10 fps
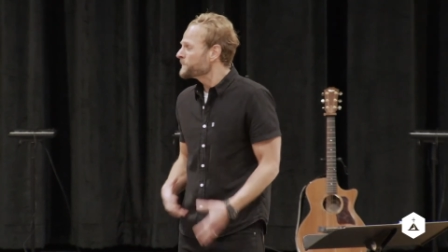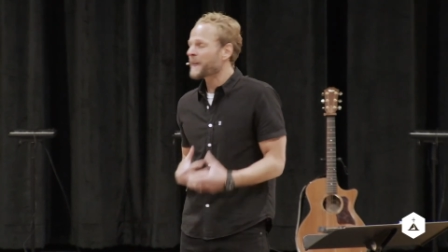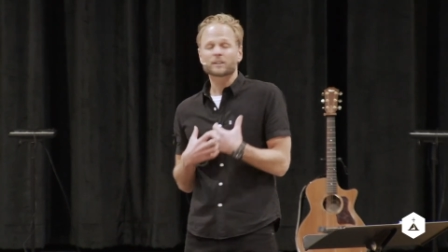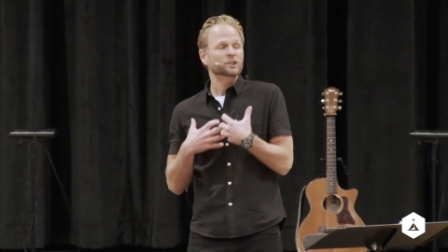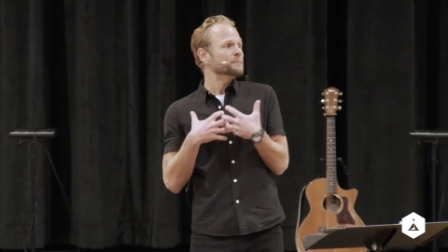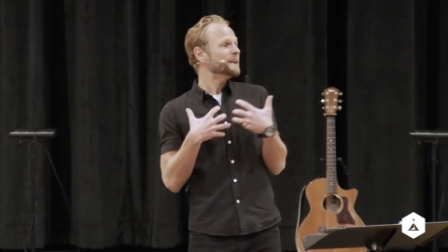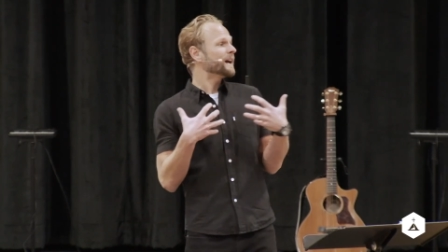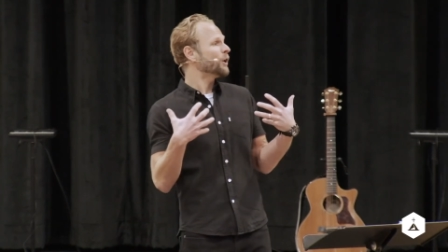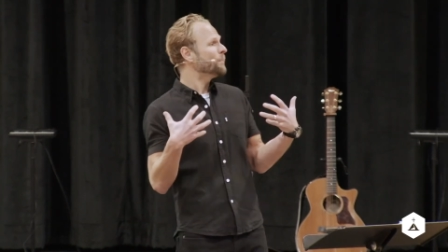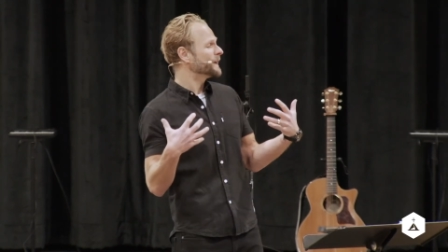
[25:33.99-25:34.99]
And as she
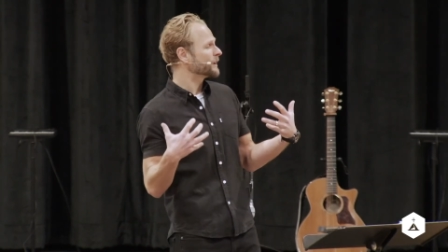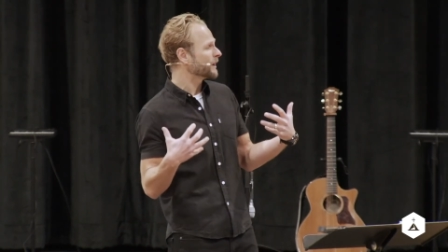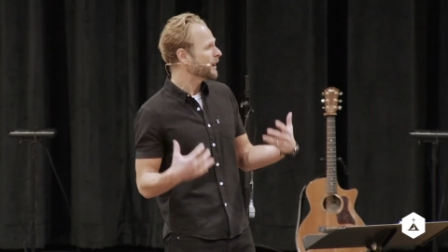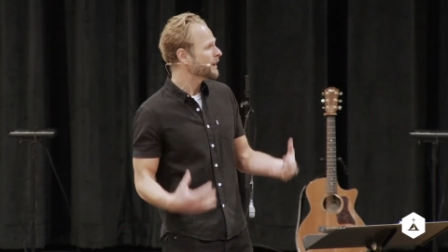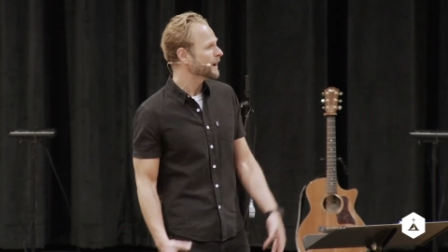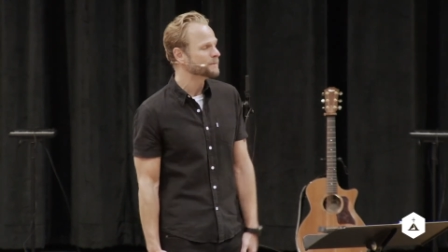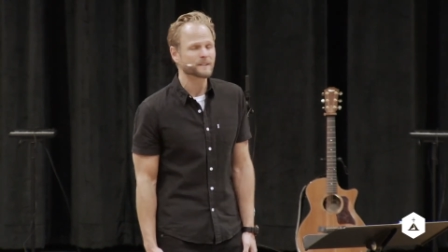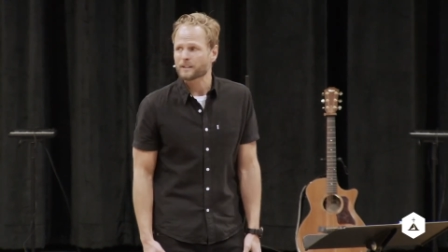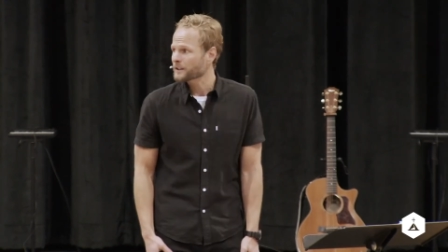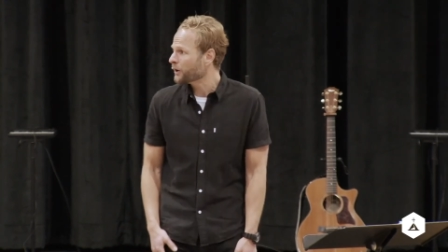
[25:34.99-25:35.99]
began opening her heart up
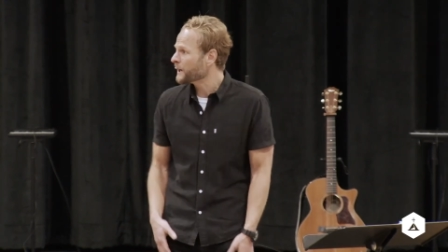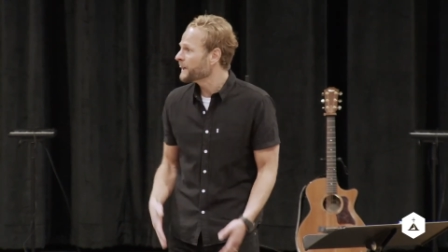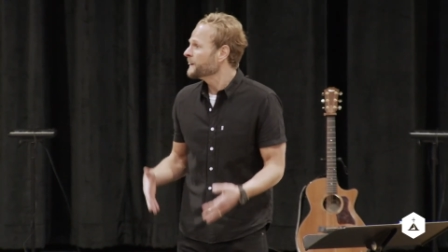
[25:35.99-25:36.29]
to the Lord,